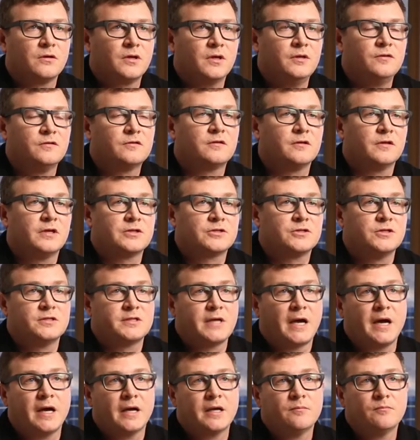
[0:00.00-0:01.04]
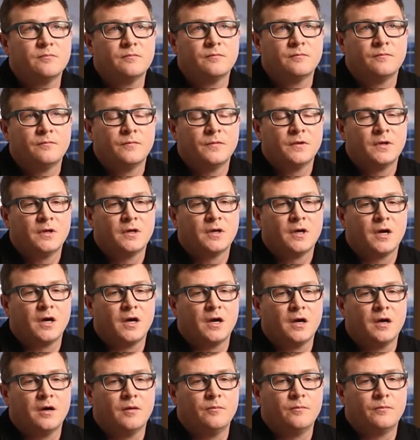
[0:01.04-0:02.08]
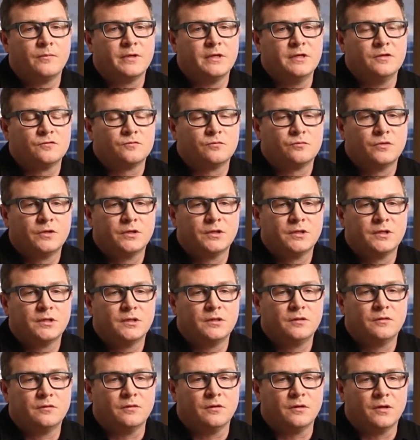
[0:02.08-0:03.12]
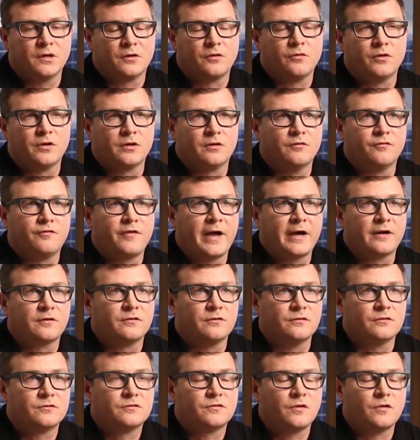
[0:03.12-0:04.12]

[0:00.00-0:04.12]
Installation time is really a critical factor.